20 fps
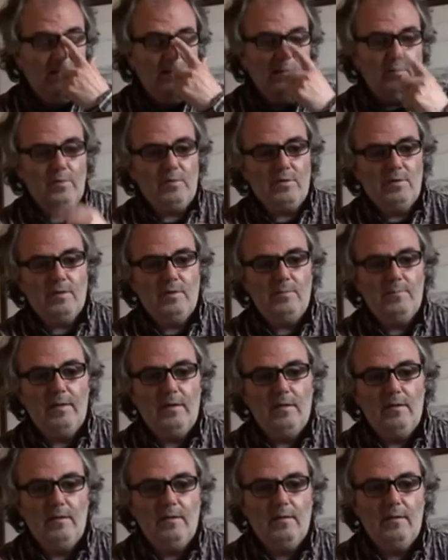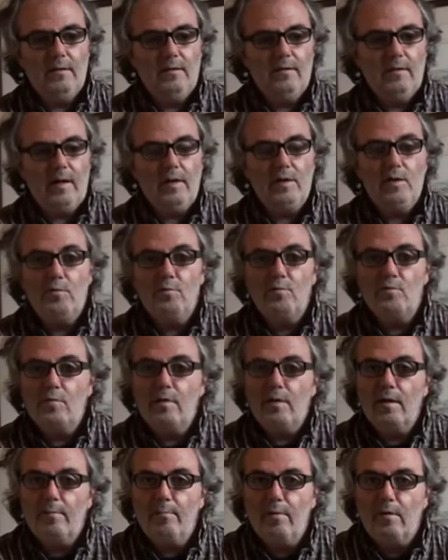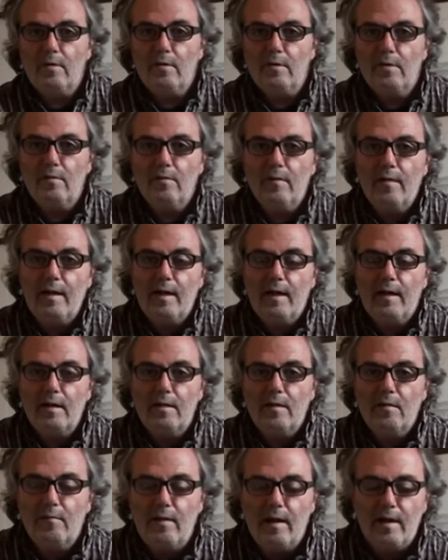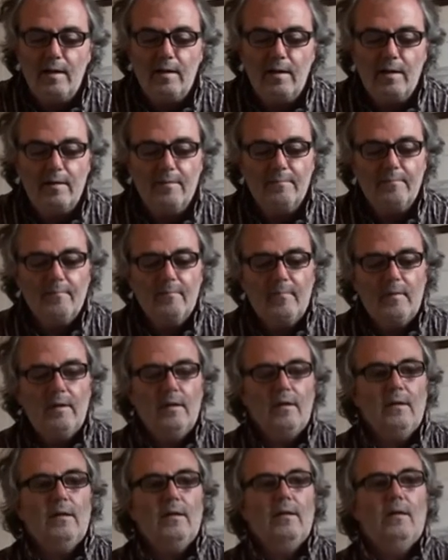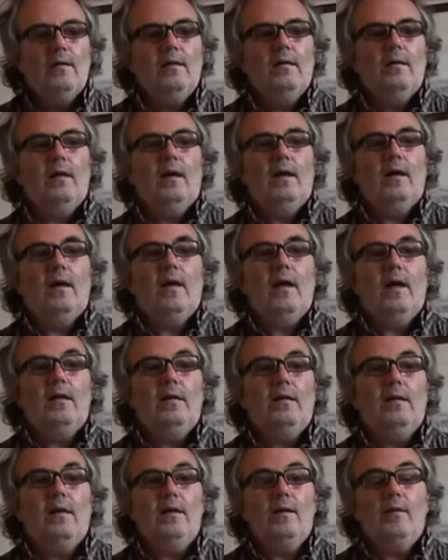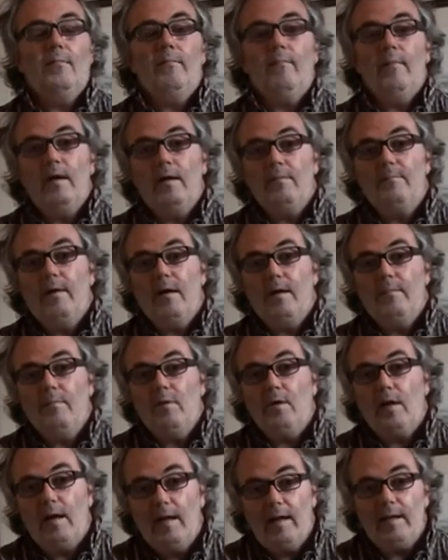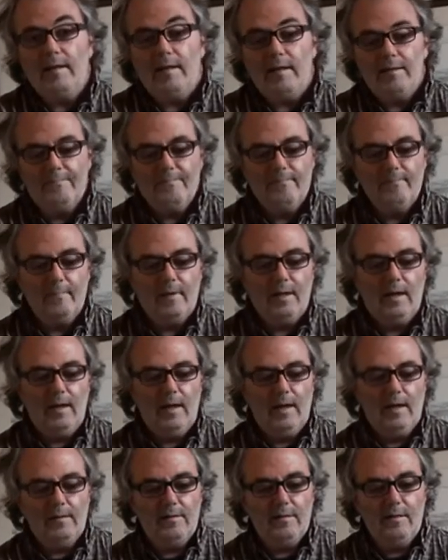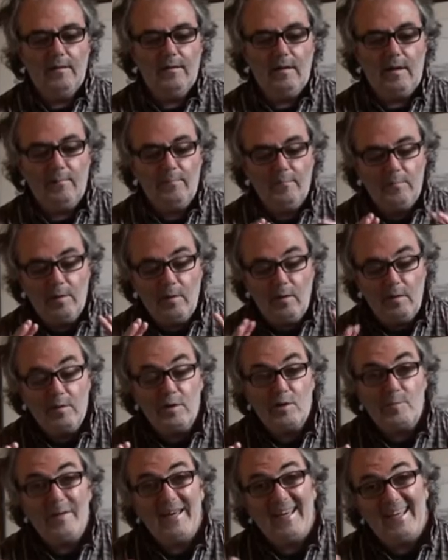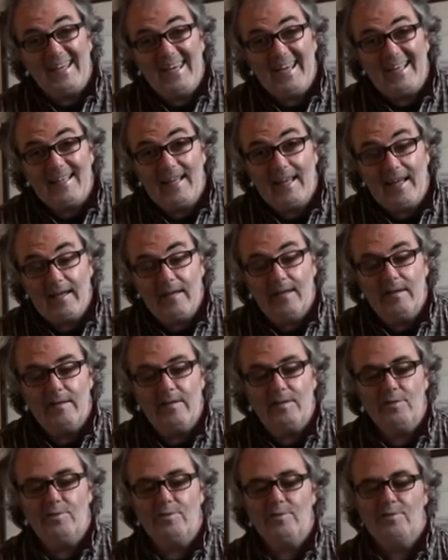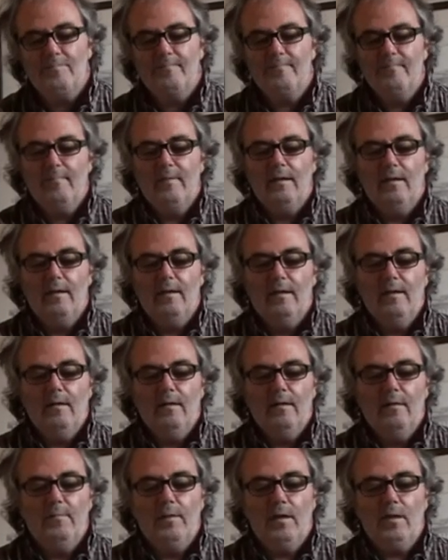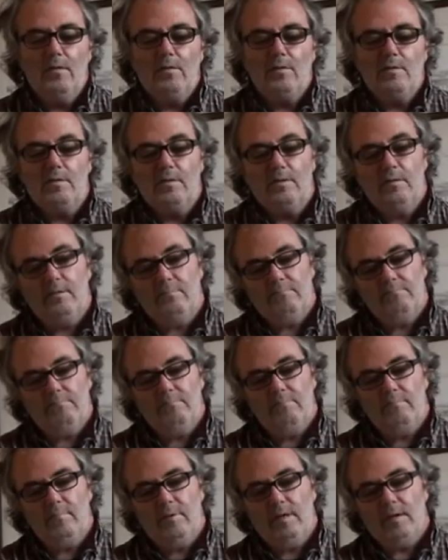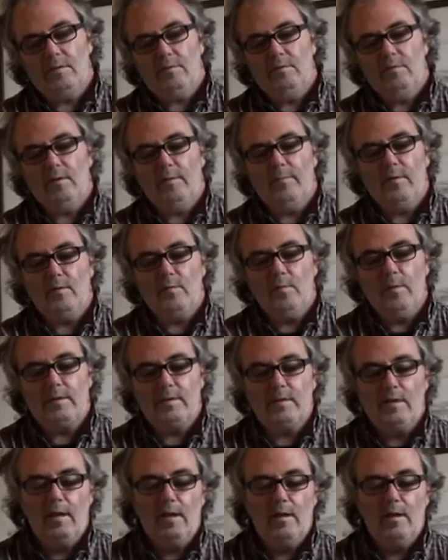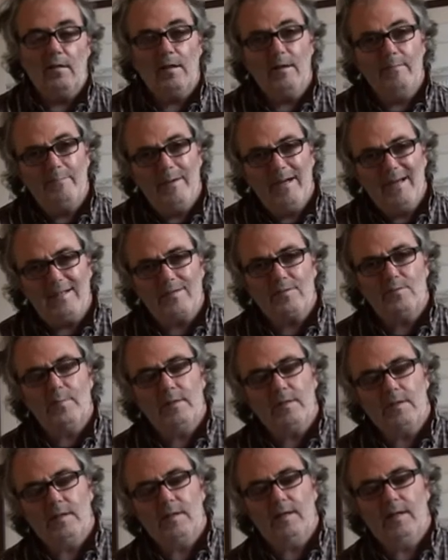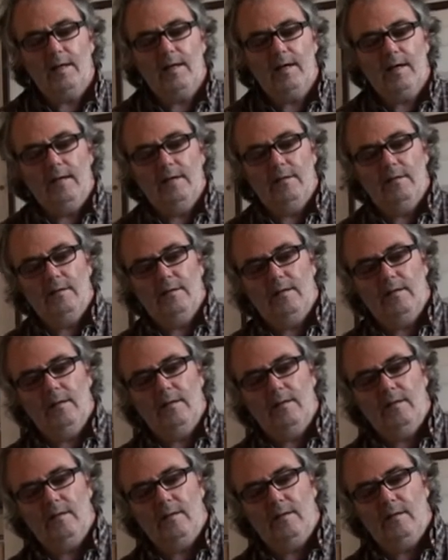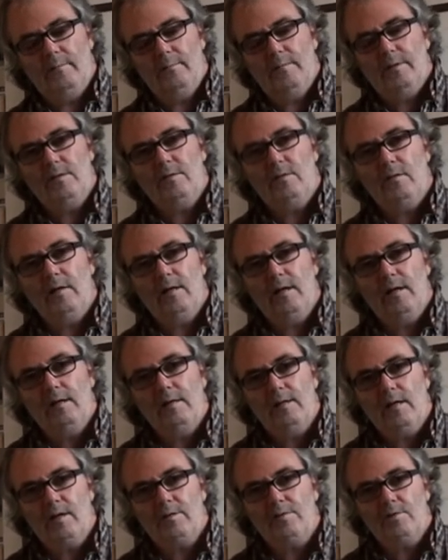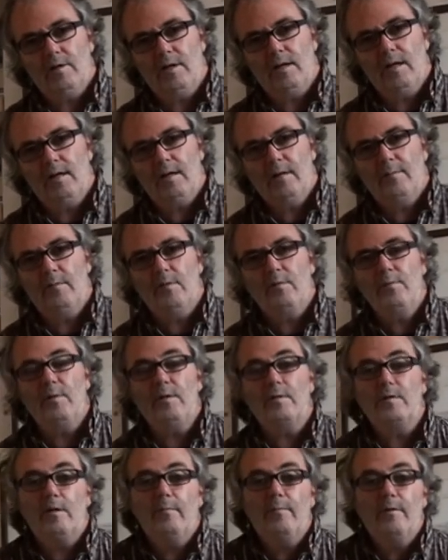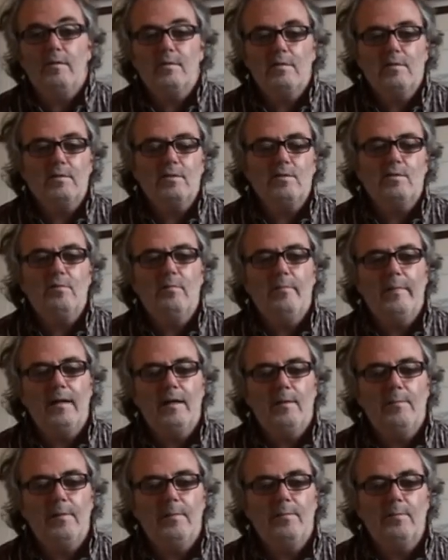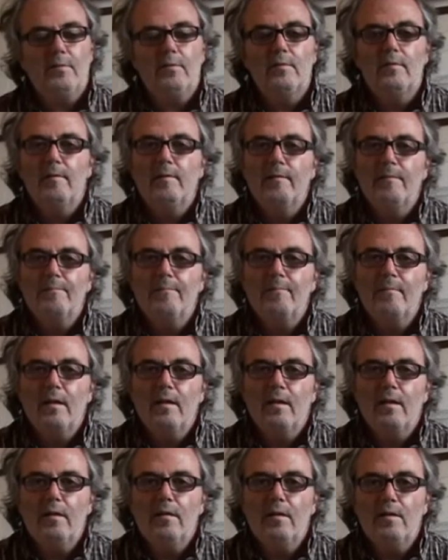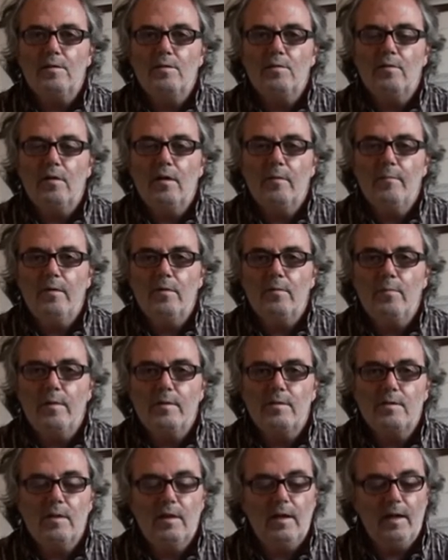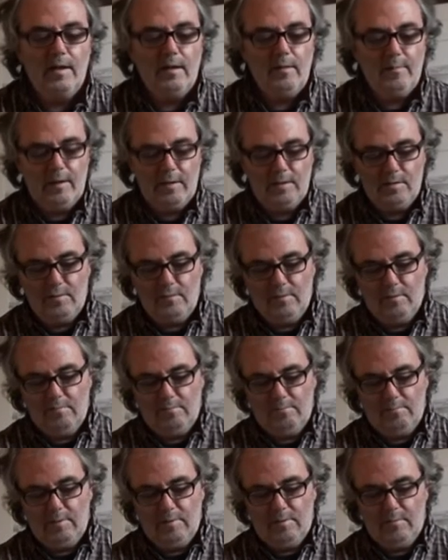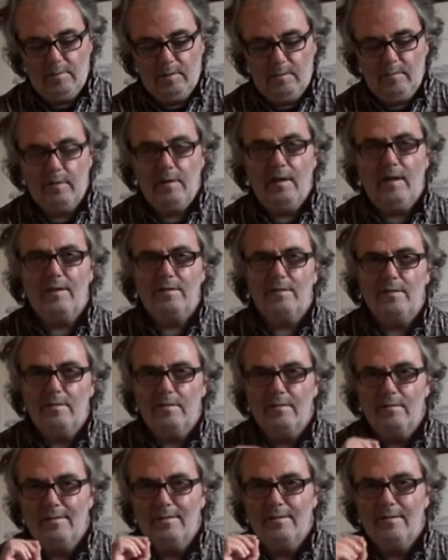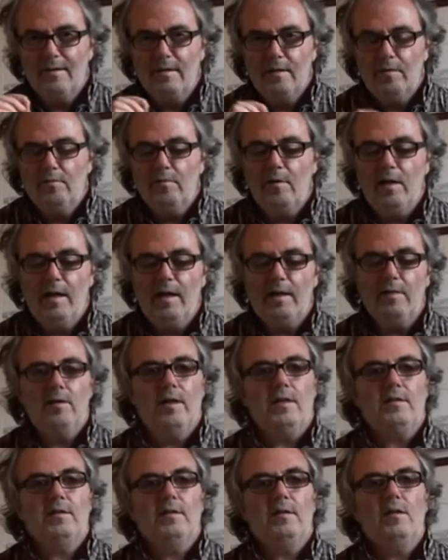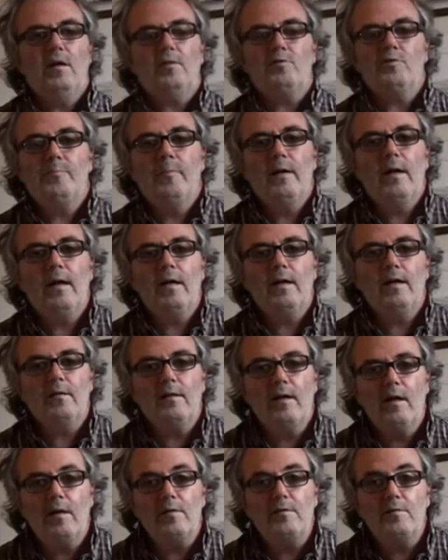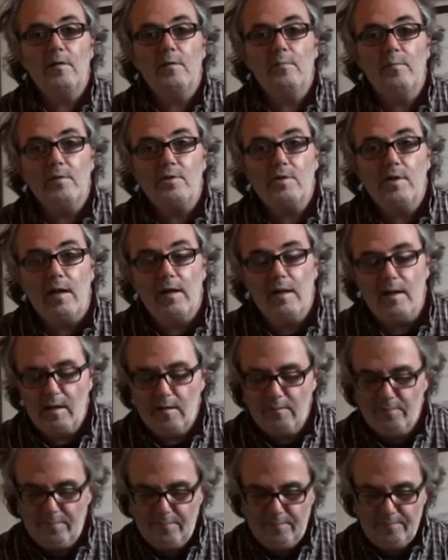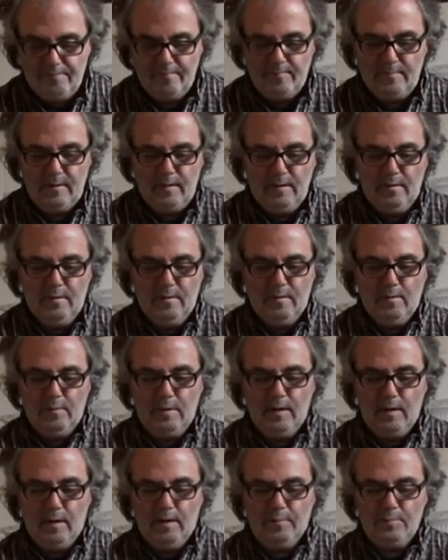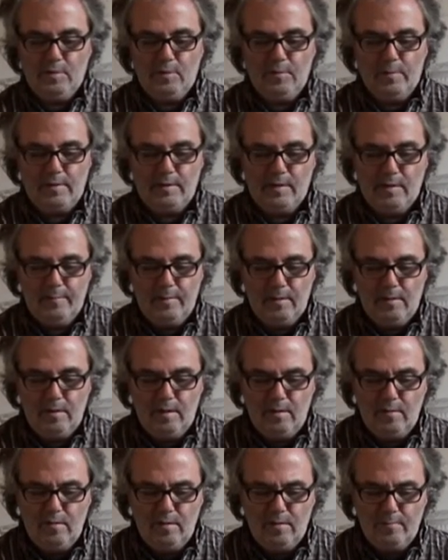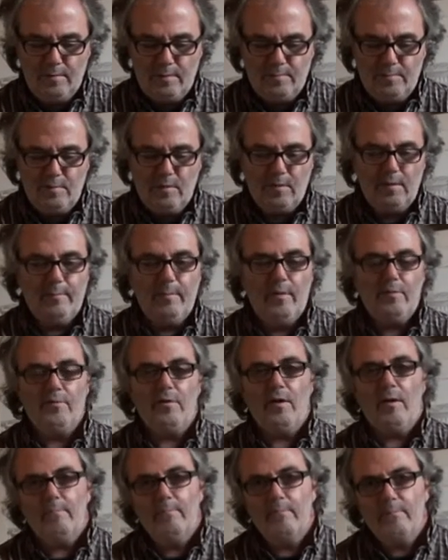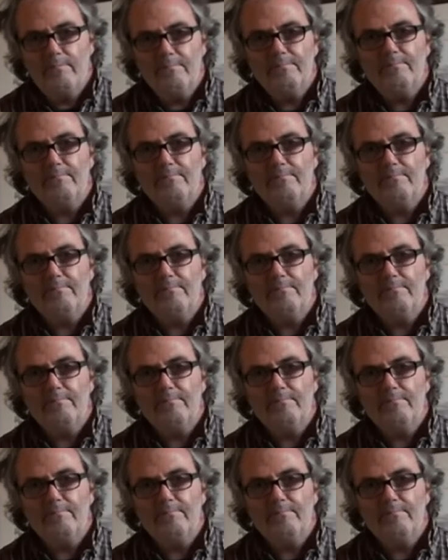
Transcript: which has been unusually bottled on the island of Islay and made by Bruichladdich. And I'm going to speak again in English because it's not about whiskey, get back to whiskey again, and I'll be talking in Dutch again about whiskey because there are so many people that talk about whiskey anyway. So I would like to really address the Dutch market, the country in which I live, when it comes to whiskey. But now that I'm talking about rum